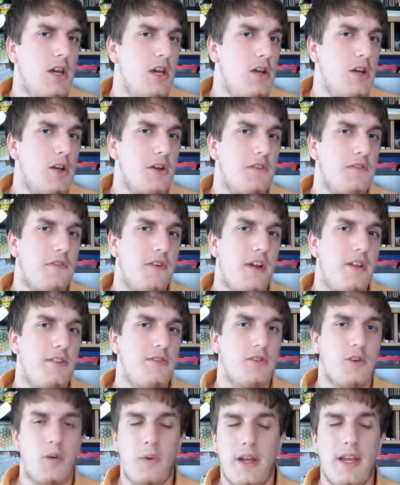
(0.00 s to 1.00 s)
her friends
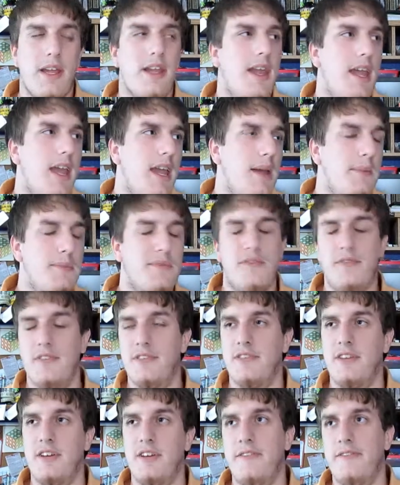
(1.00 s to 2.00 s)
are away at camps,
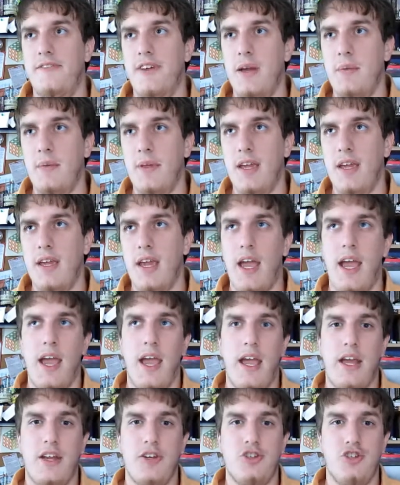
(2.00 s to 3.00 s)
visiting family,
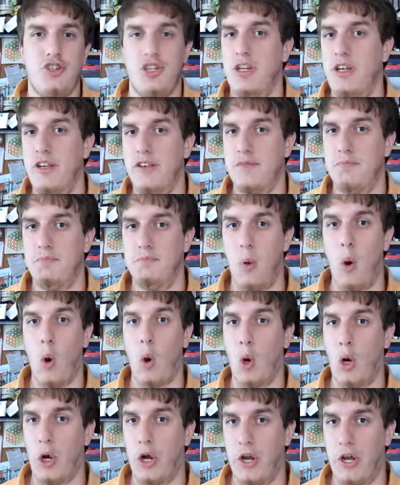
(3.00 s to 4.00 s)
and she's
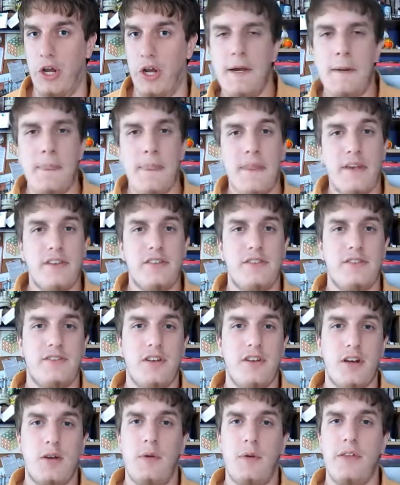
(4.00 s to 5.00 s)
bored.
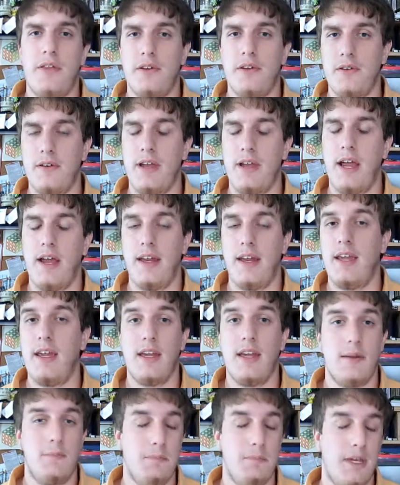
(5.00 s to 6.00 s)
Stuck with her nanny,
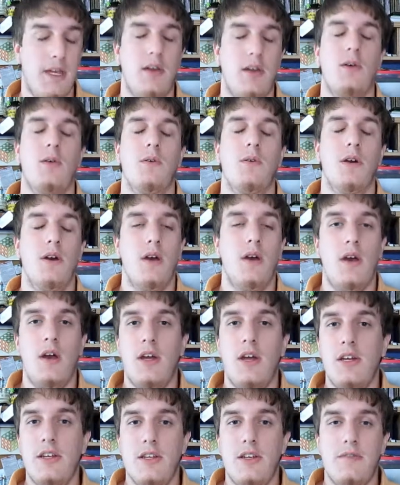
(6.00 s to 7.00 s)
Miko,
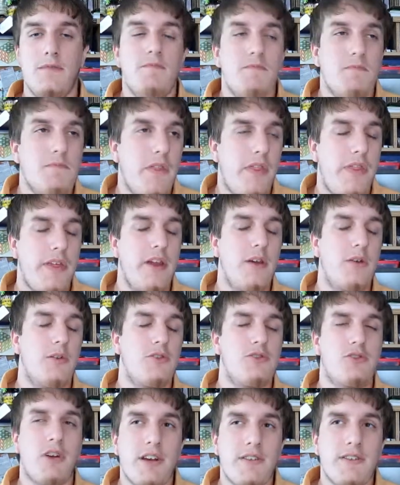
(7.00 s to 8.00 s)
Theodore
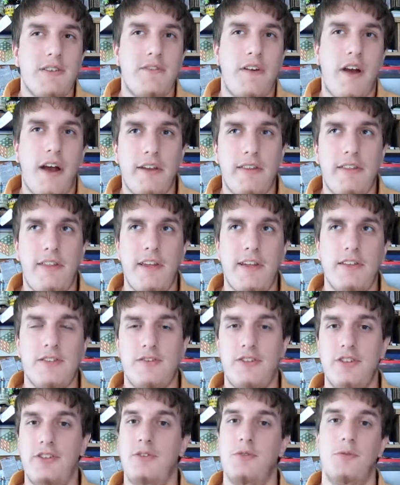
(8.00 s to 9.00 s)
tries to find things
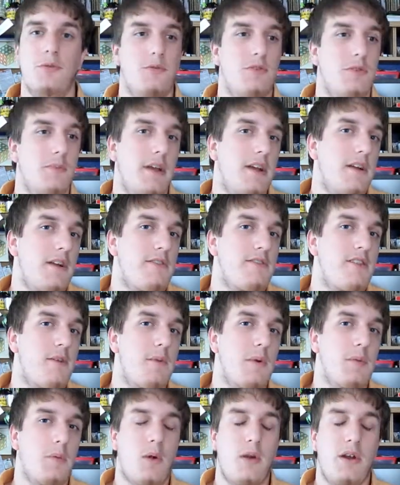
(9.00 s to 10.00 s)
to do to make her
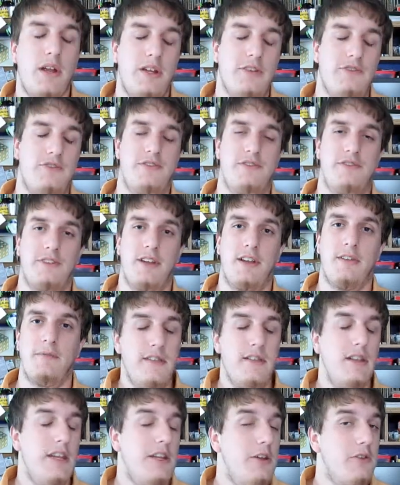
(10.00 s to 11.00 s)
summer more interesting.
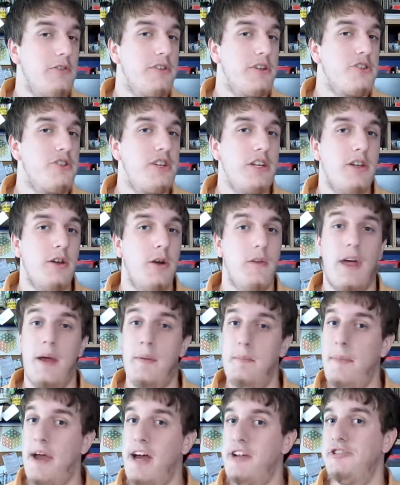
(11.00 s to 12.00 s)
Little does she know
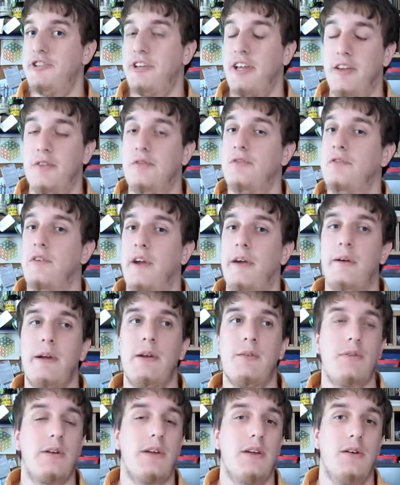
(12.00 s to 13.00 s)
that magic is very
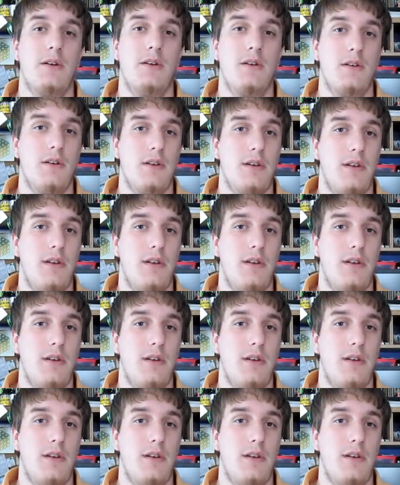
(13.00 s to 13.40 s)
real